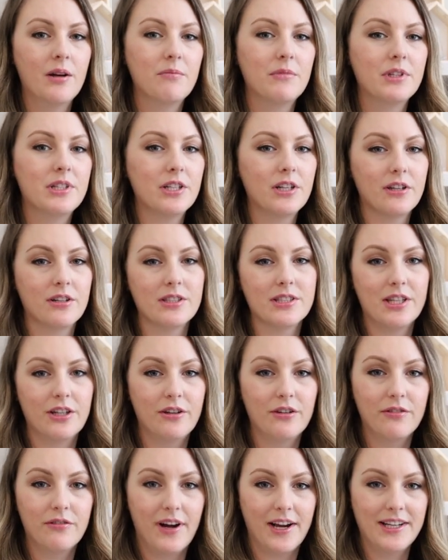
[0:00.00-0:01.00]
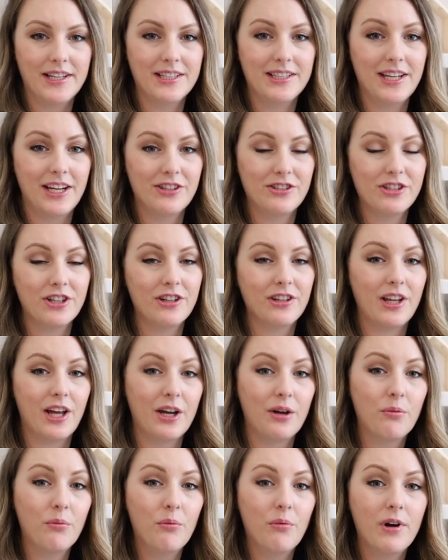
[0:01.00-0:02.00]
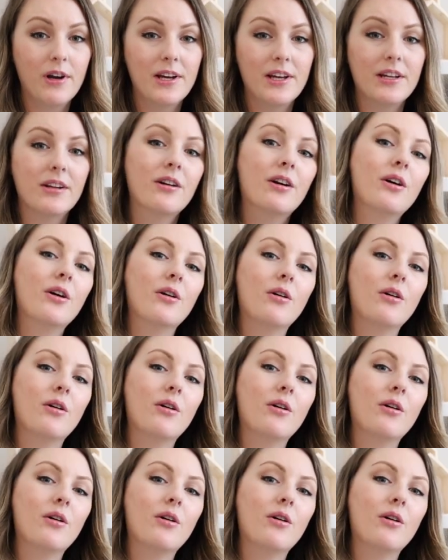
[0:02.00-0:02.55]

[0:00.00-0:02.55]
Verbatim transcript: materials that you'll find in nature like wood